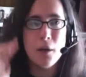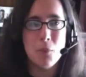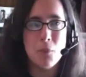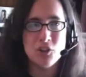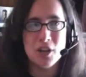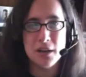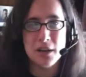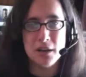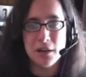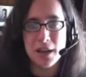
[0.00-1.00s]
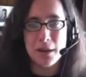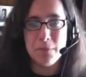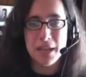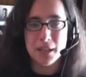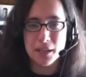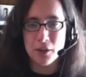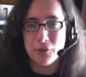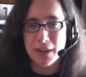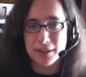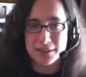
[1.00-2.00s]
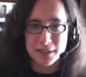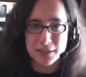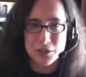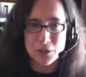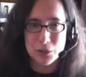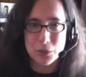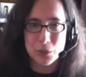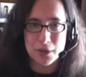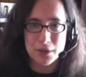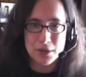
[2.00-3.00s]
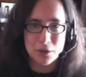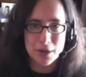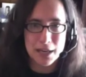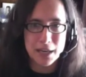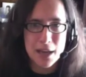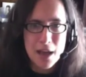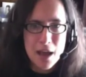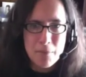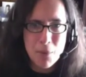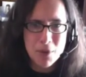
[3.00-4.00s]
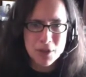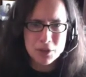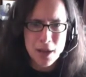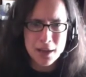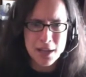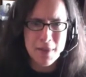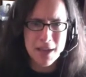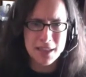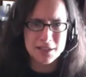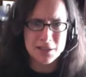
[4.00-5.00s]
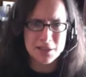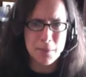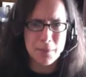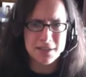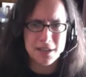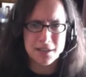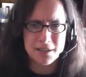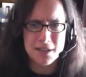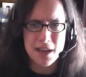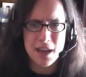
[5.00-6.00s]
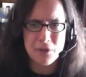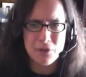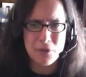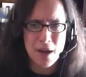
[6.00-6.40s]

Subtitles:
which can be a little faceless to a degree. But when you're talking about that small business, if